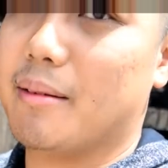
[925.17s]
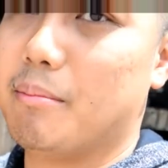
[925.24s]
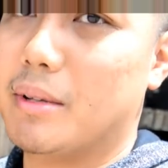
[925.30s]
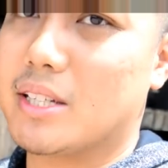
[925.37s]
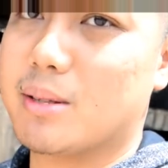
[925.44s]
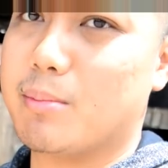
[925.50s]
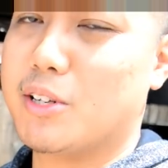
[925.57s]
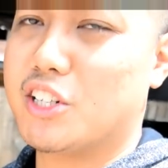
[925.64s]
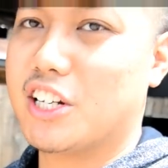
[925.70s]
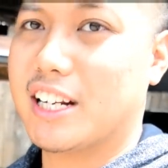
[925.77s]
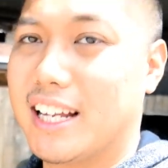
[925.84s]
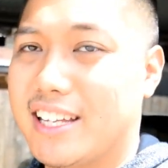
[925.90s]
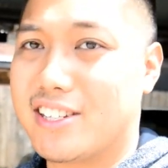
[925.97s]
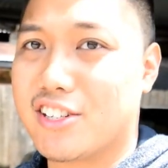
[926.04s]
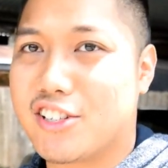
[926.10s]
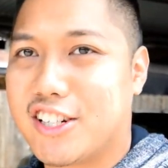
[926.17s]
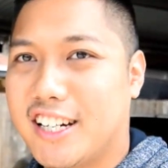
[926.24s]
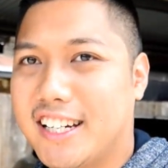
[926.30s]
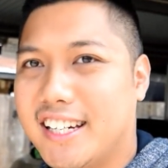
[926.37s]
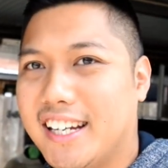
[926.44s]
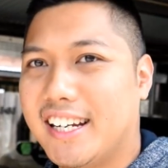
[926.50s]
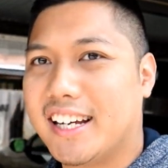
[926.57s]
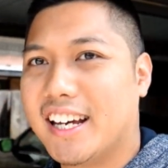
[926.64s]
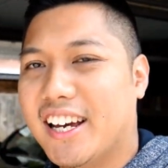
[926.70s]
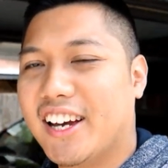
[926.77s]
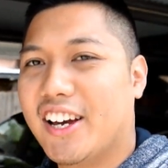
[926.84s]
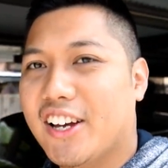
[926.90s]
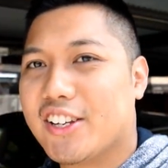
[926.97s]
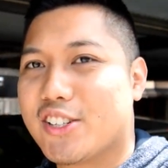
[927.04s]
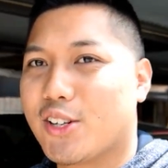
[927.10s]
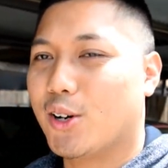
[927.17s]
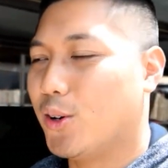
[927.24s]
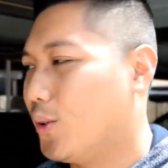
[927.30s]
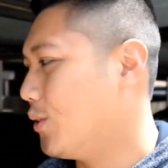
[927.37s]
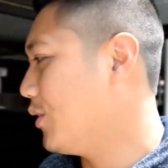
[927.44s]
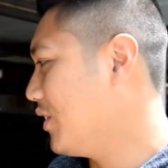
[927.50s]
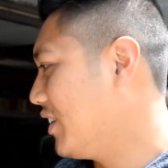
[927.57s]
Mitsubishi Lancer GT. So,